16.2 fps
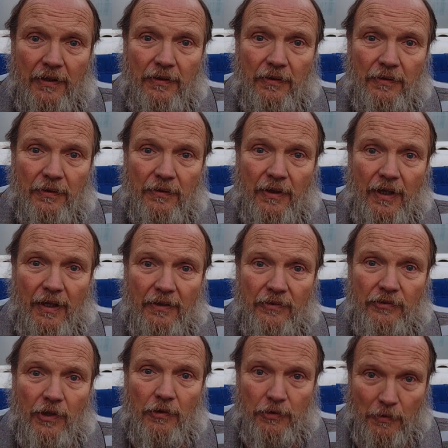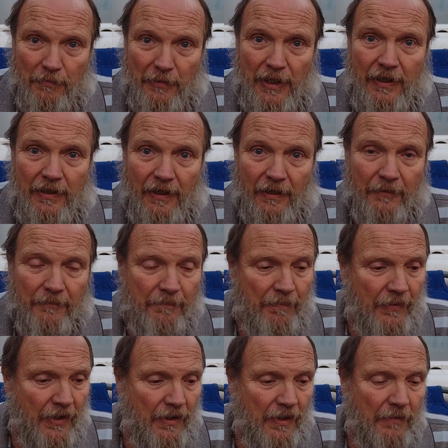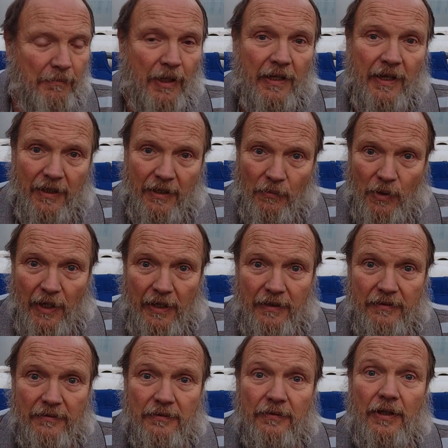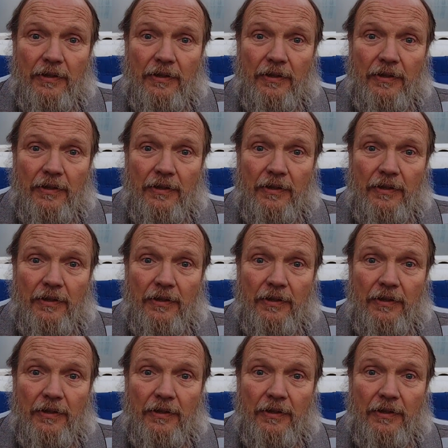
and your social media. But anyway,